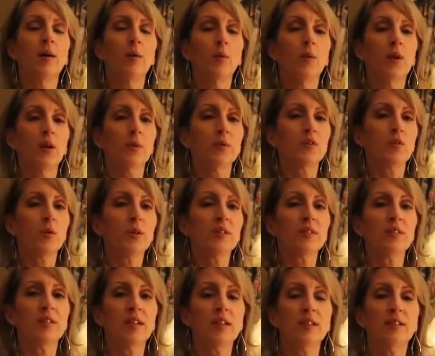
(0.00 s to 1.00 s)
What I was going to
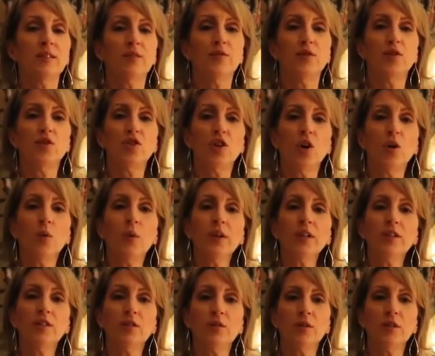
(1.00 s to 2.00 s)
say is if you don't want
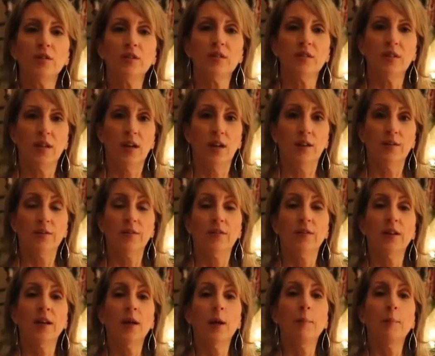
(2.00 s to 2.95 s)
to do it yourself,